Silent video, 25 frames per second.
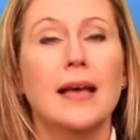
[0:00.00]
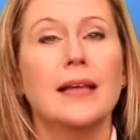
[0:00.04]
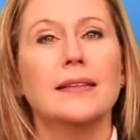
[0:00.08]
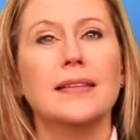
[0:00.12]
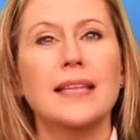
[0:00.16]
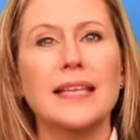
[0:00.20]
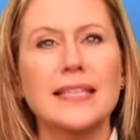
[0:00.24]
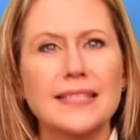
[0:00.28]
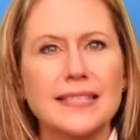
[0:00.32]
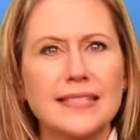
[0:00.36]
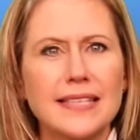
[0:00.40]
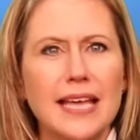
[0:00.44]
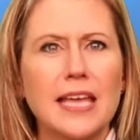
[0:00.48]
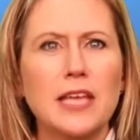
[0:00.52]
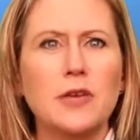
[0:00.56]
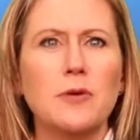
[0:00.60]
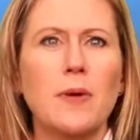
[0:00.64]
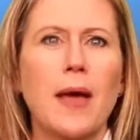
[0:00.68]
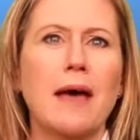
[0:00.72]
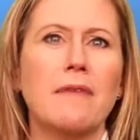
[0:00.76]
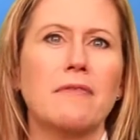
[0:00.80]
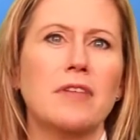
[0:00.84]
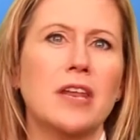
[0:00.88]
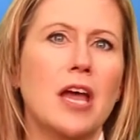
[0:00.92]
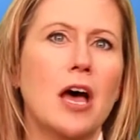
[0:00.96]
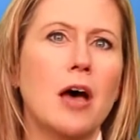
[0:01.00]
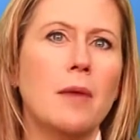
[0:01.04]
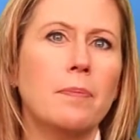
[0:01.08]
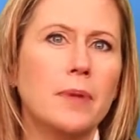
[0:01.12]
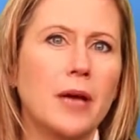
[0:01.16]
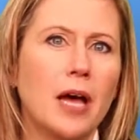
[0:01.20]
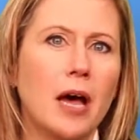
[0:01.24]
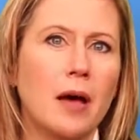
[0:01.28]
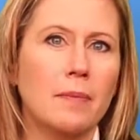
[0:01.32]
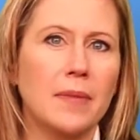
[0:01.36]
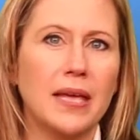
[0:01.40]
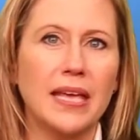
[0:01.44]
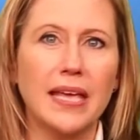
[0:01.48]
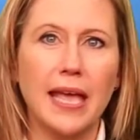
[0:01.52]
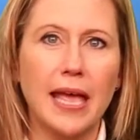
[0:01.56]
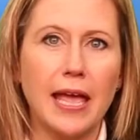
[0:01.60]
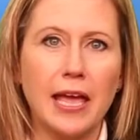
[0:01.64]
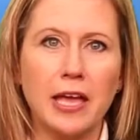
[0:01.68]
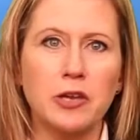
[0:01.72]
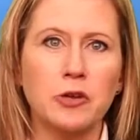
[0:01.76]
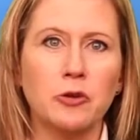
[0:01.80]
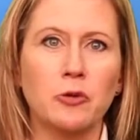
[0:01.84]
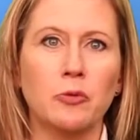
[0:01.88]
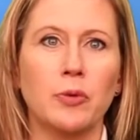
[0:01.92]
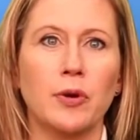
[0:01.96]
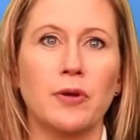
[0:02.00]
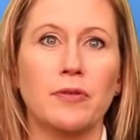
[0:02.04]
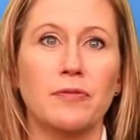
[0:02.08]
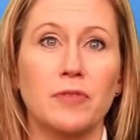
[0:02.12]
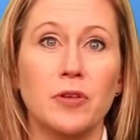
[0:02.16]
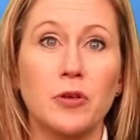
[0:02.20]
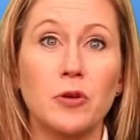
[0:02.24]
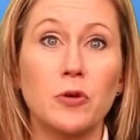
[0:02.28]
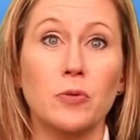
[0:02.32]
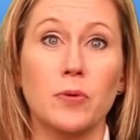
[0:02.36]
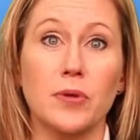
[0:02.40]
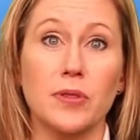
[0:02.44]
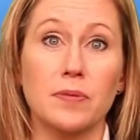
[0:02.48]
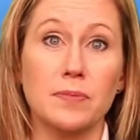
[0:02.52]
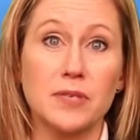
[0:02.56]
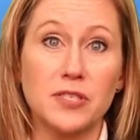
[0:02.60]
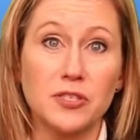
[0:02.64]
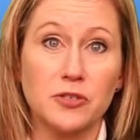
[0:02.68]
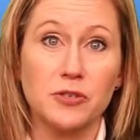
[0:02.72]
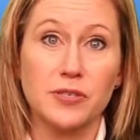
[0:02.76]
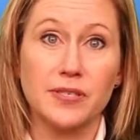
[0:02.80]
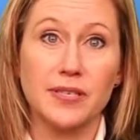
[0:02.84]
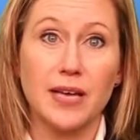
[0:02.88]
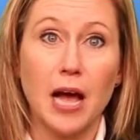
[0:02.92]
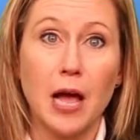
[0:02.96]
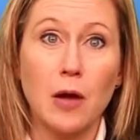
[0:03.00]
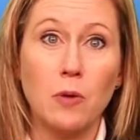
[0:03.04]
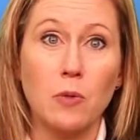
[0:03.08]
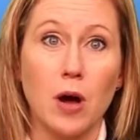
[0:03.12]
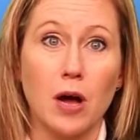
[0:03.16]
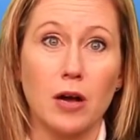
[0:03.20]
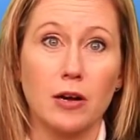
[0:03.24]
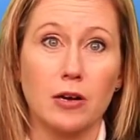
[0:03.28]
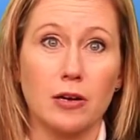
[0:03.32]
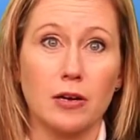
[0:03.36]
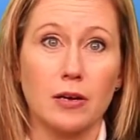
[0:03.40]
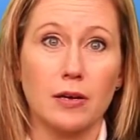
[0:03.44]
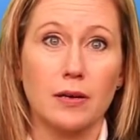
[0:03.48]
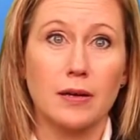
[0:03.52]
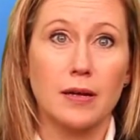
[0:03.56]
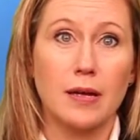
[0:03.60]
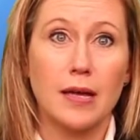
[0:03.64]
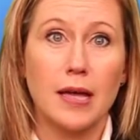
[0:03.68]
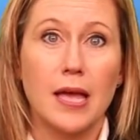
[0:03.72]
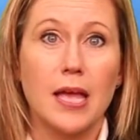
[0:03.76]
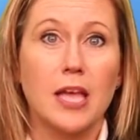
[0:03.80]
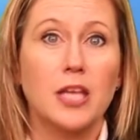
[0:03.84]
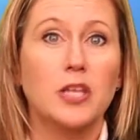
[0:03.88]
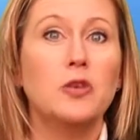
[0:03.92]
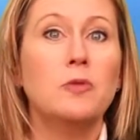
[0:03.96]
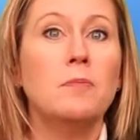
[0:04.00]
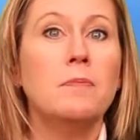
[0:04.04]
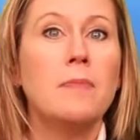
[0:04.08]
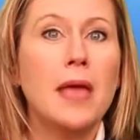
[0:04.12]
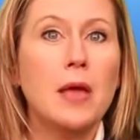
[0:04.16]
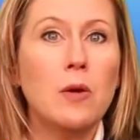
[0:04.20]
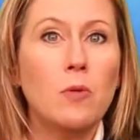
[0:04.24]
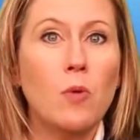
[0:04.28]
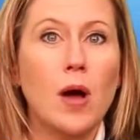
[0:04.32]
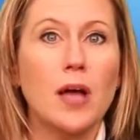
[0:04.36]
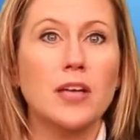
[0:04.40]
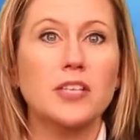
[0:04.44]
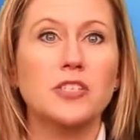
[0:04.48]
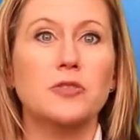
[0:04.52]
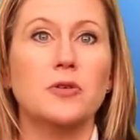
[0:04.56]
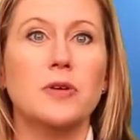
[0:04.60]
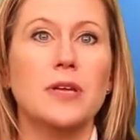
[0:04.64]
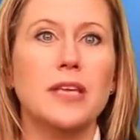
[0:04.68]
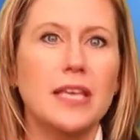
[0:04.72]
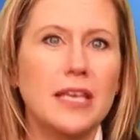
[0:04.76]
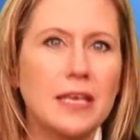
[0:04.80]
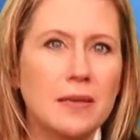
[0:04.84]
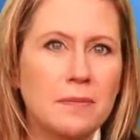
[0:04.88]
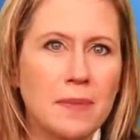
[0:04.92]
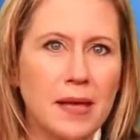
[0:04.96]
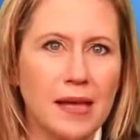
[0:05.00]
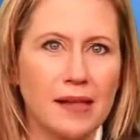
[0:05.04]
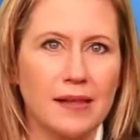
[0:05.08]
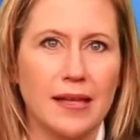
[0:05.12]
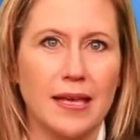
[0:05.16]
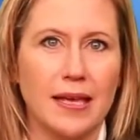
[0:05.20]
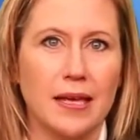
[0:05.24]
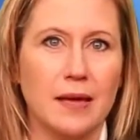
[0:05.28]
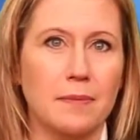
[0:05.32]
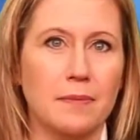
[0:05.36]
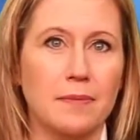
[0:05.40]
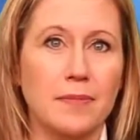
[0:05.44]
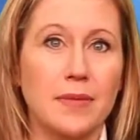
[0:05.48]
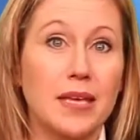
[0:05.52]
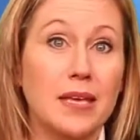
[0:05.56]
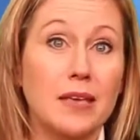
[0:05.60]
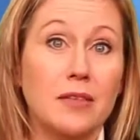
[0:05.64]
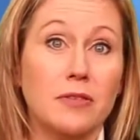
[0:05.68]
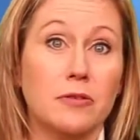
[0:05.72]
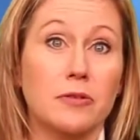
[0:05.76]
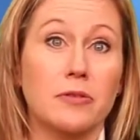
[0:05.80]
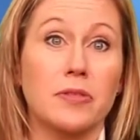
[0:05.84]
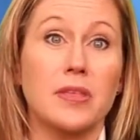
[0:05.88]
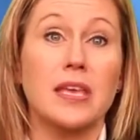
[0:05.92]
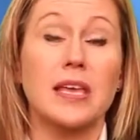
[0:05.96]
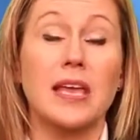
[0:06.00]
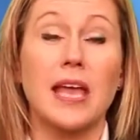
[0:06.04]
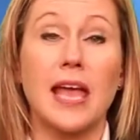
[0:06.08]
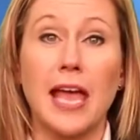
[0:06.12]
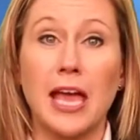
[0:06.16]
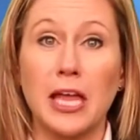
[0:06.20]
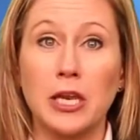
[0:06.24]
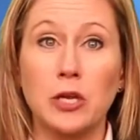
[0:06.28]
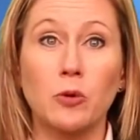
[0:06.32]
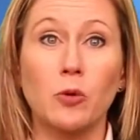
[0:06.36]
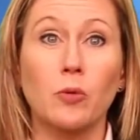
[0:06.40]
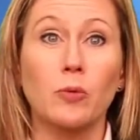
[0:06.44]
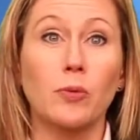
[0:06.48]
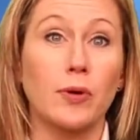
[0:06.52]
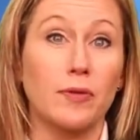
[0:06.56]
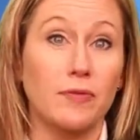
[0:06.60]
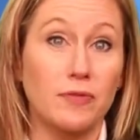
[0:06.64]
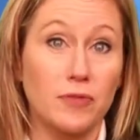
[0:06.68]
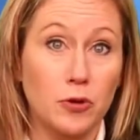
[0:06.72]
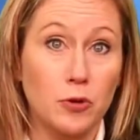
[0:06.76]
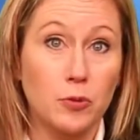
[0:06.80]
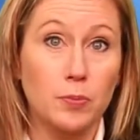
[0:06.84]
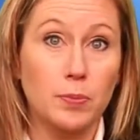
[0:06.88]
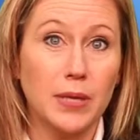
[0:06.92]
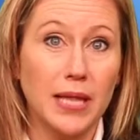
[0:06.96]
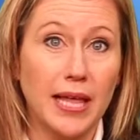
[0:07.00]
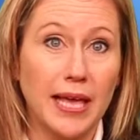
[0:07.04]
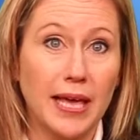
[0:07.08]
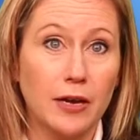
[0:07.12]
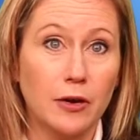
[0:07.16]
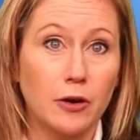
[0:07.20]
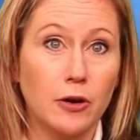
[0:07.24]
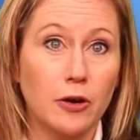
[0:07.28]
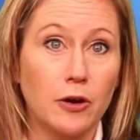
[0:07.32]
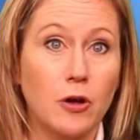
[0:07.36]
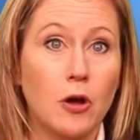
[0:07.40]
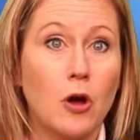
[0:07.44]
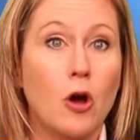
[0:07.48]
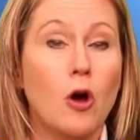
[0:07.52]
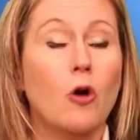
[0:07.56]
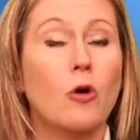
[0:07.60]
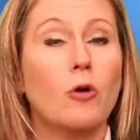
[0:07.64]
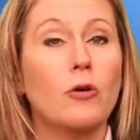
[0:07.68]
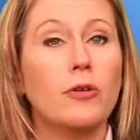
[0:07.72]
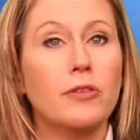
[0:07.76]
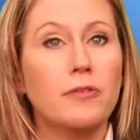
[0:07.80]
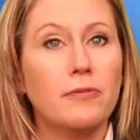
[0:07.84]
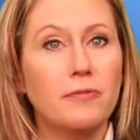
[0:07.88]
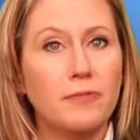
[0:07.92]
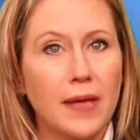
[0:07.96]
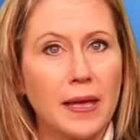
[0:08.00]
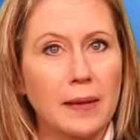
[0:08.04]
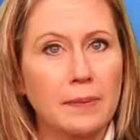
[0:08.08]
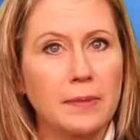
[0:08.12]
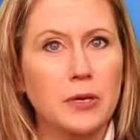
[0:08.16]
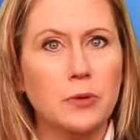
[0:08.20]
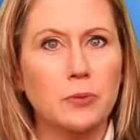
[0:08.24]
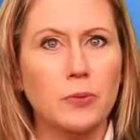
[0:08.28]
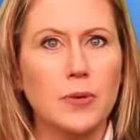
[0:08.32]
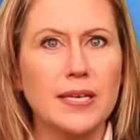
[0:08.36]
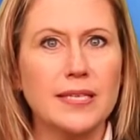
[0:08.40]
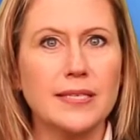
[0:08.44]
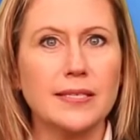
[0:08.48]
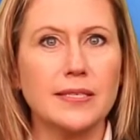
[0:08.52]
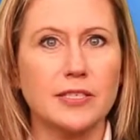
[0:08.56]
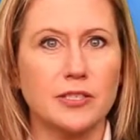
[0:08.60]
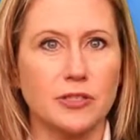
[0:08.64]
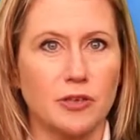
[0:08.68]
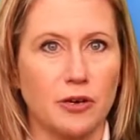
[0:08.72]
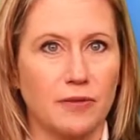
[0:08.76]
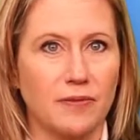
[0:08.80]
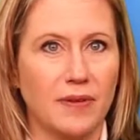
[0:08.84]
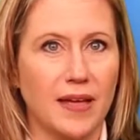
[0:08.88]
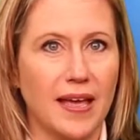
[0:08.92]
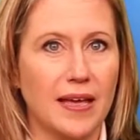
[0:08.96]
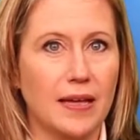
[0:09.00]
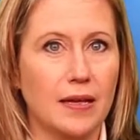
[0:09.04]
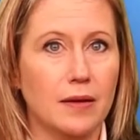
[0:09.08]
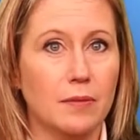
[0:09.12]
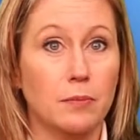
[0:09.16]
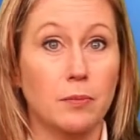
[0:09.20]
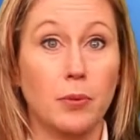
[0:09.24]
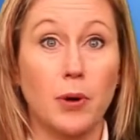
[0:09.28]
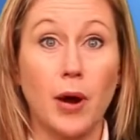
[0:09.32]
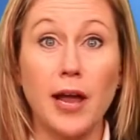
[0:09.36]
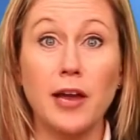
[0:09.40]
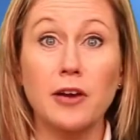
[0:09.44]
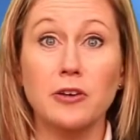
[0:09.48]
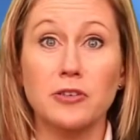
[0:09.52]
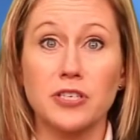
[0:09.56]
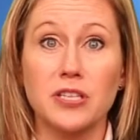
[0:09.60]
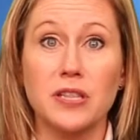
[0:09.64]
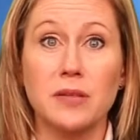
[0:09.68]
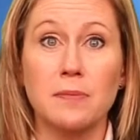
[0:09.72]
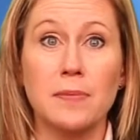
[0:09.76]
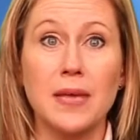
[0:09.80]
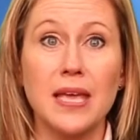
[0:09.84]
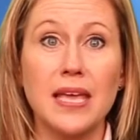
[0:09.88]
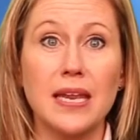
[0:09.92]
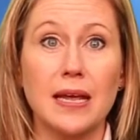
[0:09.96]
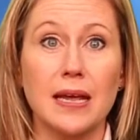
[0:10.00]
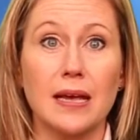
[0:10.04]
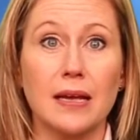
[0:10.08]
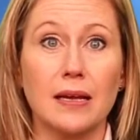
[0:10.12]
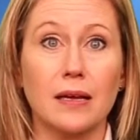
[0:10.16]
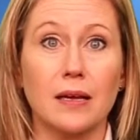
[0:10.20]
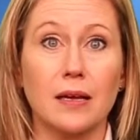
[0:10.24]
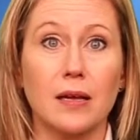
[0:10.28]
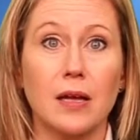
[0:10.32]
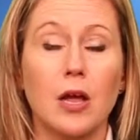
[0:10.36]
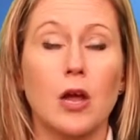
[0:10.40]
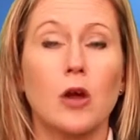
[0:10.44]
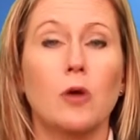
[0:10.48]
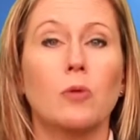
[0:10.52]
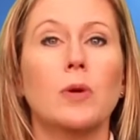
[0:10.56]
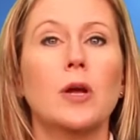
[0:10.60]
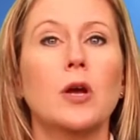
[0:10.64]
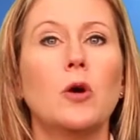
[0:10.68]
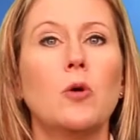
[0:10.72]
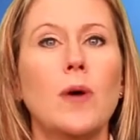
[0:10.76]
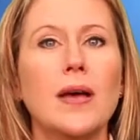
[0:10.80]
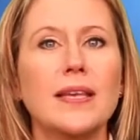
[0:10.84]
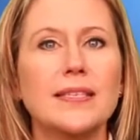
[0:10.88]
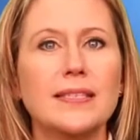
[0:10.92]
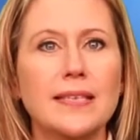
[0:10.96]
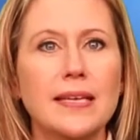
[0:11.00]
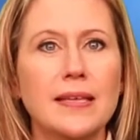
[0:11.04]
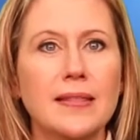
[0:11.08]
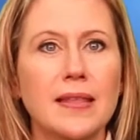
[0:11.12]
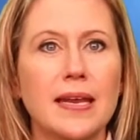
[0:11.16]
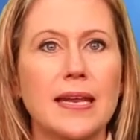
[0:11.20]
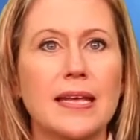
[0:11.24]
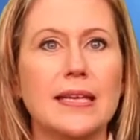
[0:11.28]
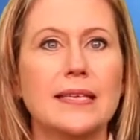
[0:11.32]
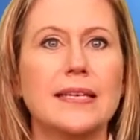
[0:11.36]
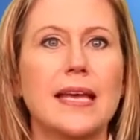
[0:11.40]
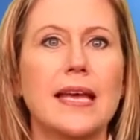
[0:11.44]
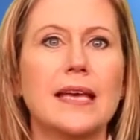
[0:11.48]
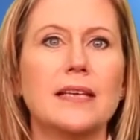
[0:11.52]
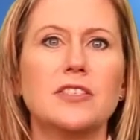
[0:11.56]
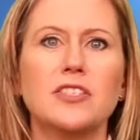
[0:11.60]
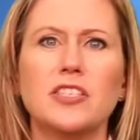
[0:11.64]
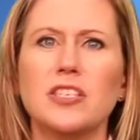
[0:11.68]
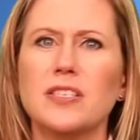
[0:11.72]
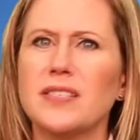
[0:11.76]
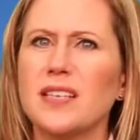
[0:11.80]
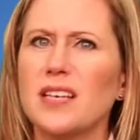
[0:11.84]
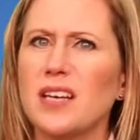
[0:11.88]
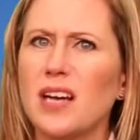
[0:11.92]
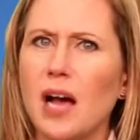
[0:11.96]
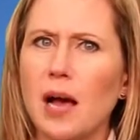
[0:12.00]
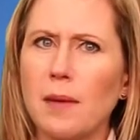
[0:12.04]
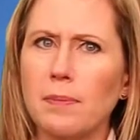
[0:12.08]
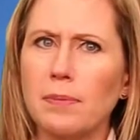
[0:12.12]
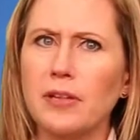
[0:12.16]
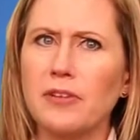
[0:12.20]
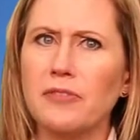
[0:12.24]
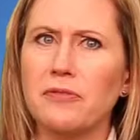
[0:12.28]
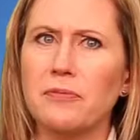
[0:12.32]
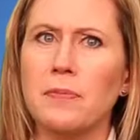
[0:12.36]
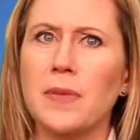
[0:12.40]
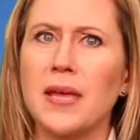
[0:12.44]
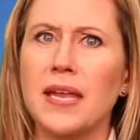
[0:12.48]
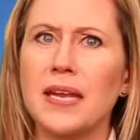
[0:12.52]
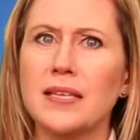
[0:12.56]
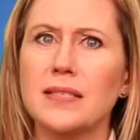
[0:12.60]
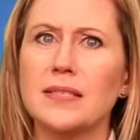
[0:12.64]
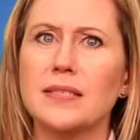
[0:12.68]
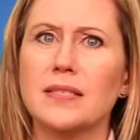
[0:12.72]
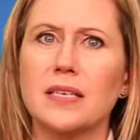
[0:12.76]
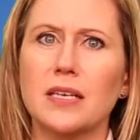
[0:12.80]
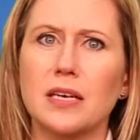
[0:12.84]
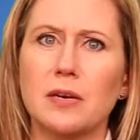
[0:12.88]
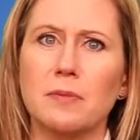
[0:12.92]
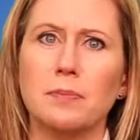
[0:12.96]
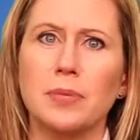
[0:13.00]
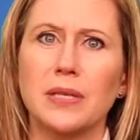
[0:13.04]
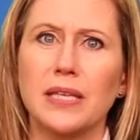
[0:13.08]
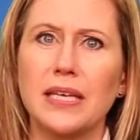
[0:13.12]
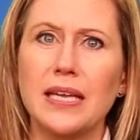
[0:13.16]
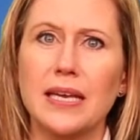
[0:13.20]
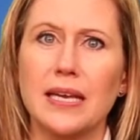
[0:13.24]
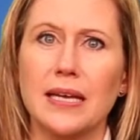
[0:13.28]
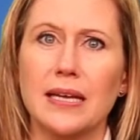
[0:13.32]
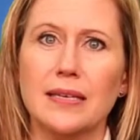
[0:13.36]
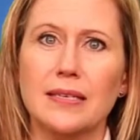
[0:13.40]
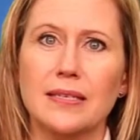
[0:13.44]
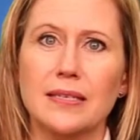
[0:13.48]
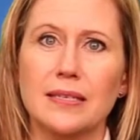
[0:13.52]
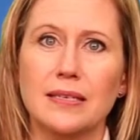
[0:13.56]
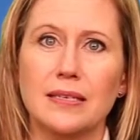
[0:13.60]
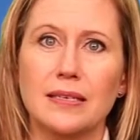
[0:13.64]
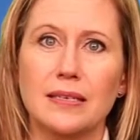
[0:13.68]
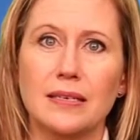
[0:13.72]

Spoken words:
Let's say you have an upcoming annual review with Mr. Skywalker. You may want to email him either the annual review planner or the family risk survey prior to the meeting, requesting that he takes just a couple of minutes to complete it.